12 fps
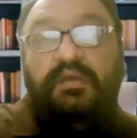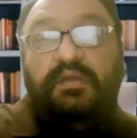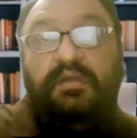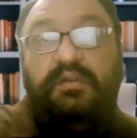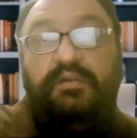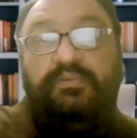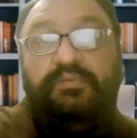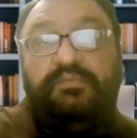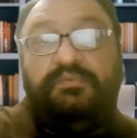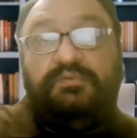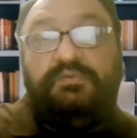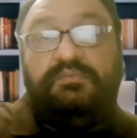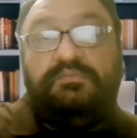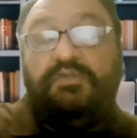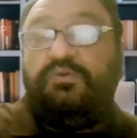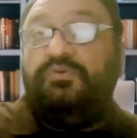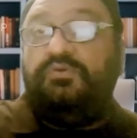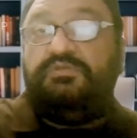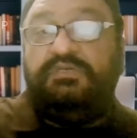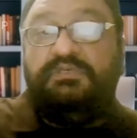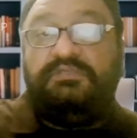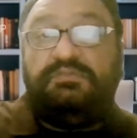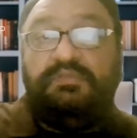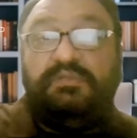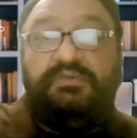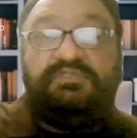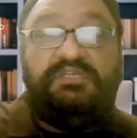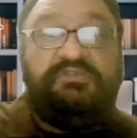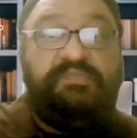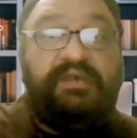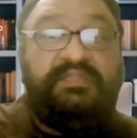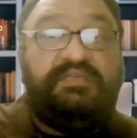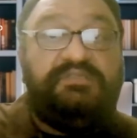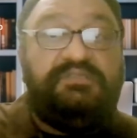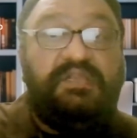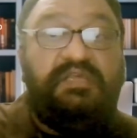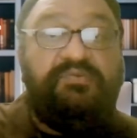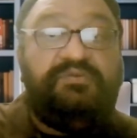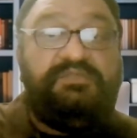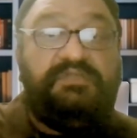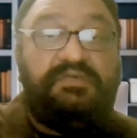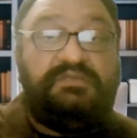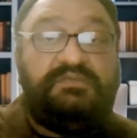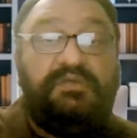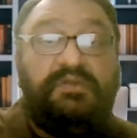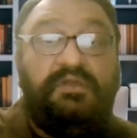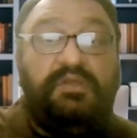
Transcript: The course is Research Methods in Linguistics.